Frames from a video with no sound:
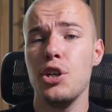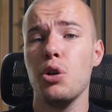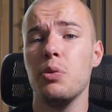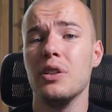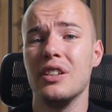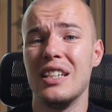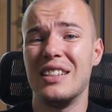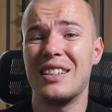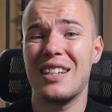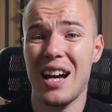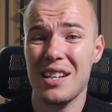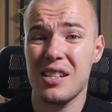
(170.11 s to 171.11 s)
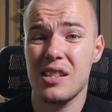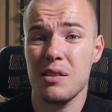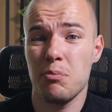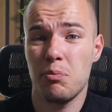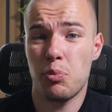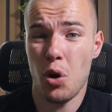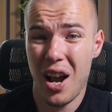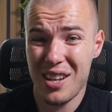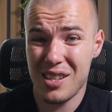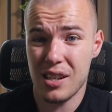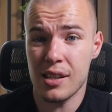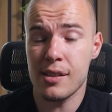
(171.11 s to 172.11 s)
you will need custom
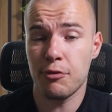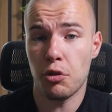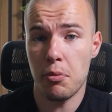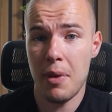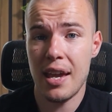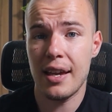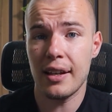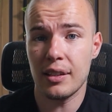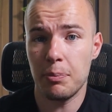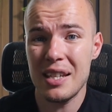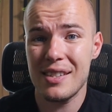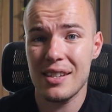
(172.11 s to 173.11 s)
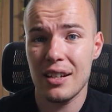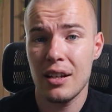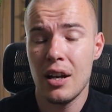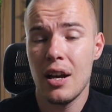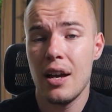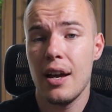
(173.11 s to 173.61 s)
process for making the pizza,